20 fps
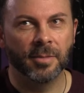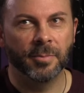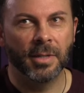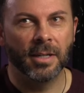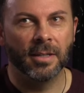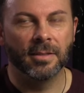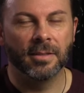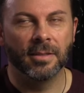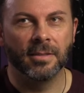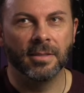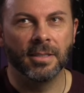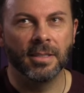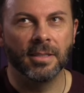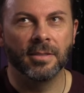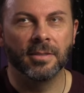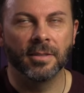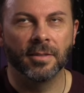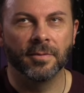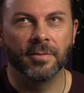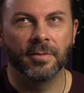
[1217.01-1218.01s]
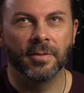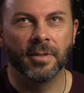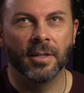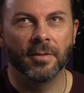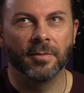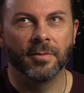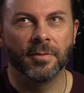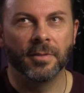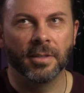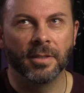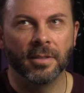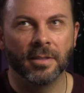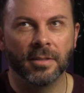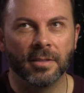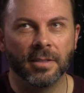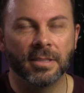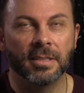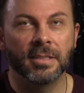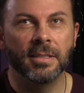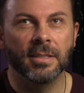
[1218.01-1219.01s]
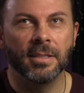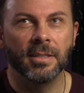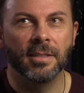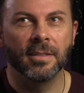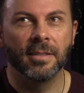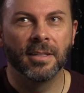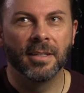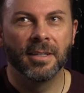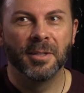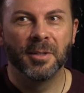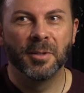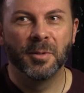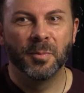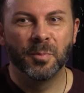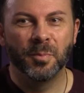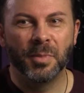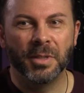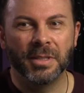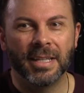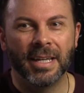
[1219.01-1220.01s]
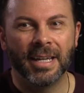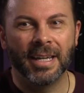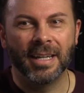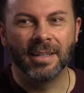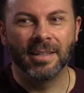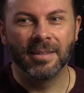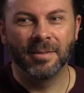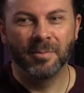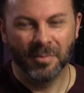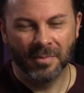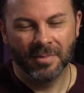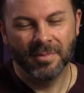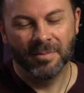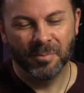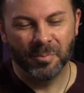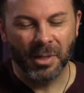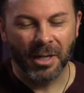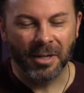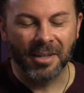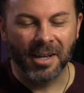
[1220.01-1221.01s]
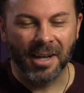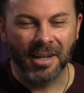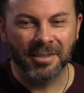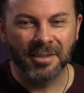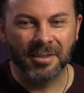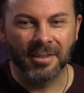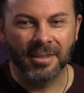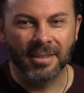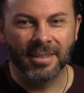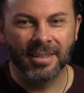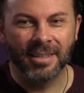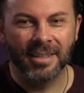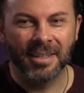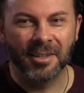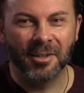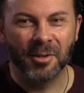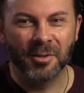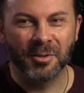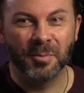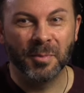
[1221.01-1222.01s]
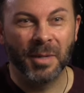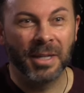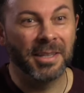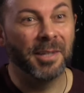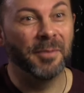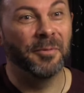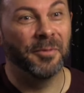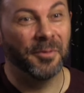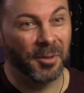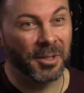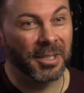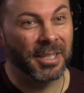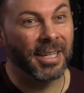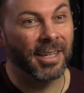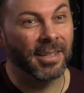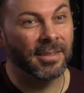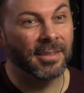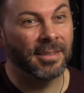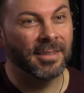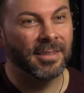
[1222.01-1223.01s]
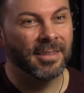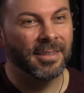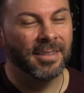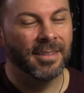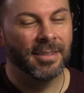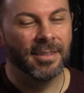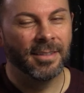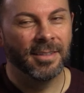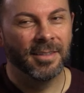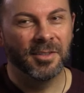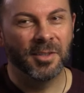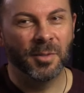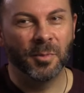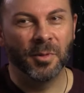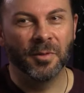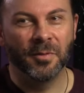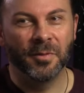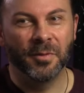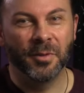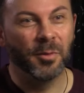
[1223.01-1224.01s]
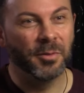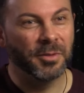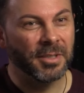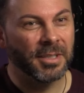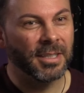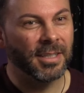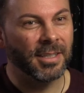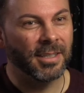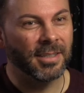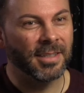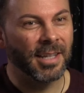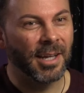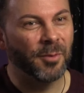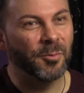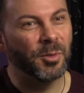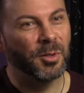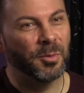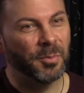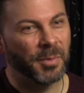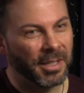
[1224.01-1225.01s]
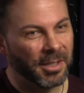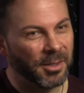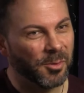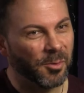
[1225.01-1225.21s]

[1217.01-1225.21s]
about the needs of the scene. But then paradoxically, it can also make them forget some of those needs that will make